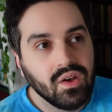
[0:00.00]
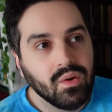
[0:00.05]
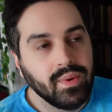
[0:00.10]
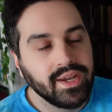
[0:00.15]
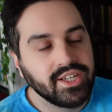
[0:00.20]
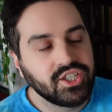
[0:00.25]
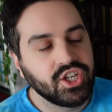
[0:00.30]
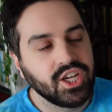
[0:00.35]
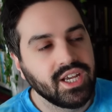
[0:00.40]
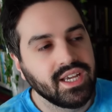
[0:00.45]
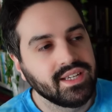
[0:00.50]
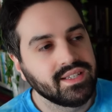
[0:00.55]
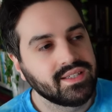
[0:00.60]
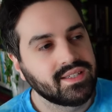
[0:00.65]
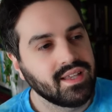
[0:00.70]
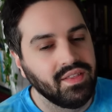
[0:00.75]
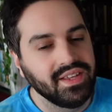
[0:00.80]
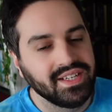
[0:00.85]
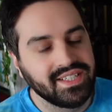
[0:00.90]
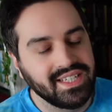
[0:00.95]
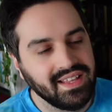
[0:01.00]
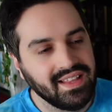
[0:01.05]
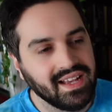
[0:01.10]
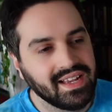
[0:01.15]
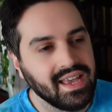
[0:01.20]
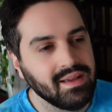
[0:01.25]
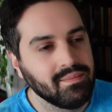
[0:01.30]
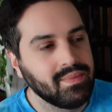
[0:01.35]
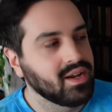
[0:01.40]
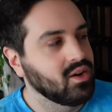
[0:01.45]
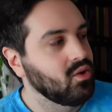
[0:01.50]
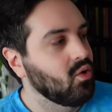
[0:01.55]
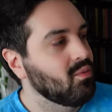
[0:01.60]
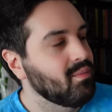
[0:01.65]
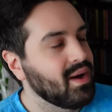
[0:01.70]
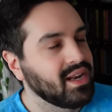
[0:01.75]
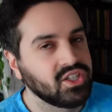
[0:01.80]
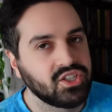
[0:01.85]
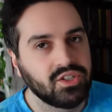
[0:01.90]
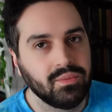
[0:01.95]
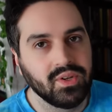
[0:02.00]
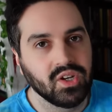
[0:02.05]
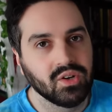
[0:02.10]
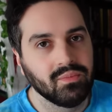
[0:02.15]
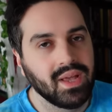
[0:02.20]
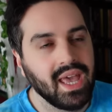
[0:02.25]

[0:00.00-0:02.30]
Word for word: which is the day that King Piccolo managed to become